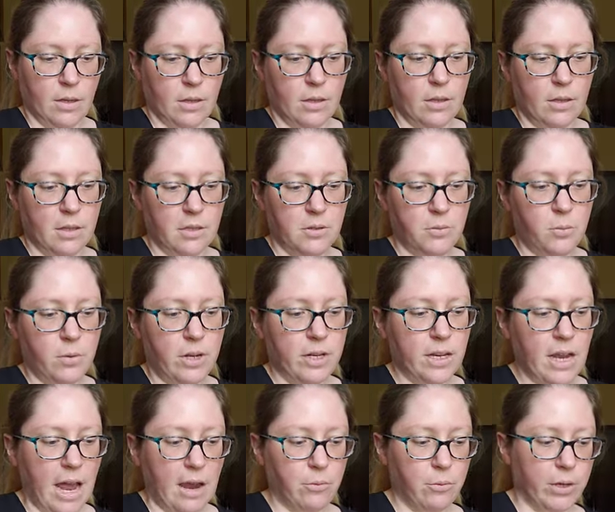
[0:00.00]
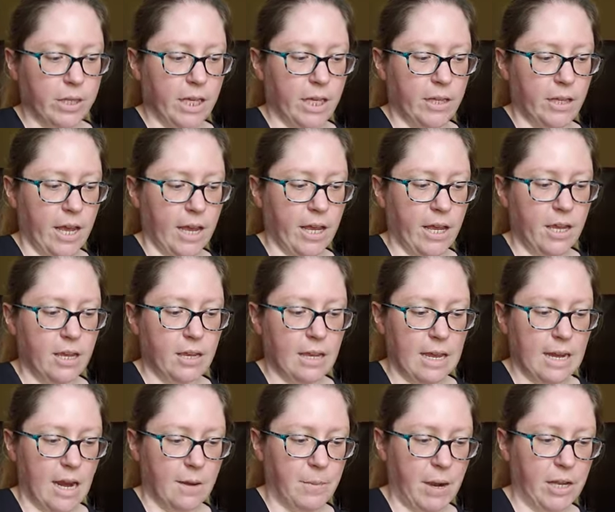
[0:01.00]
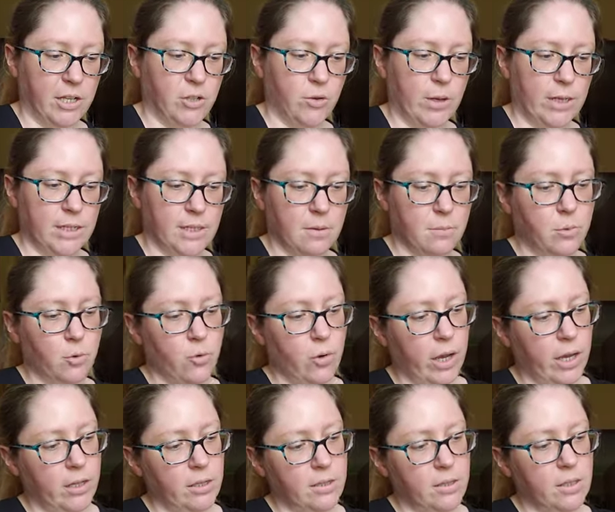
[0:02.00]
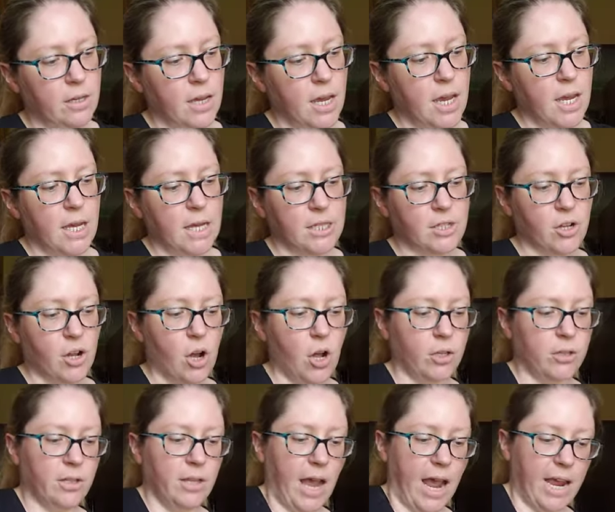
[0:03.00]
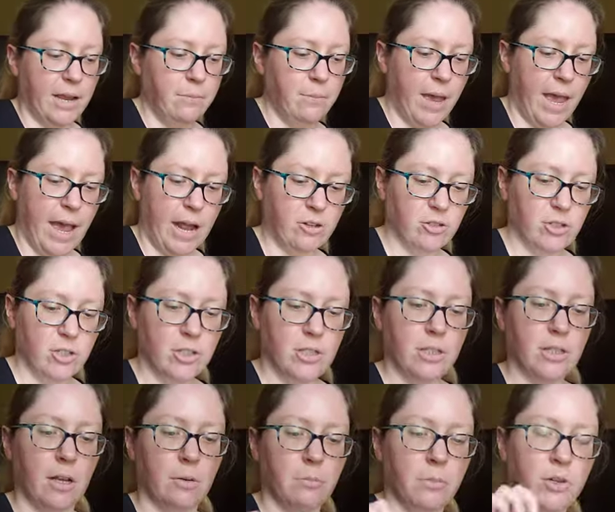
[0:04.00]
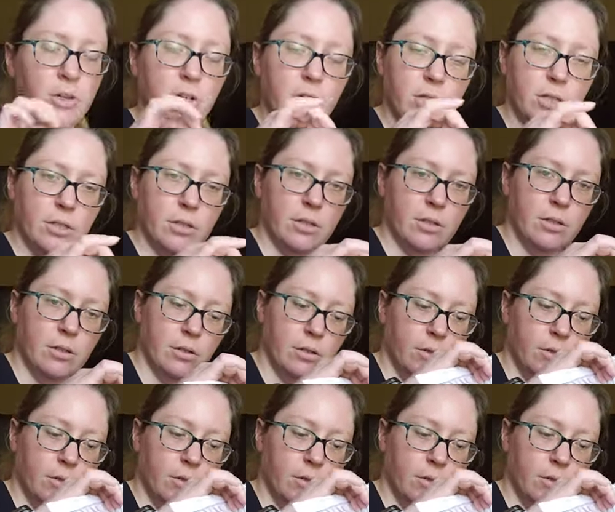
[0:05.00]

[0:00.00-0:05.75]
This one I really like, and I might do at some point, is called Nine Patch Sunburst.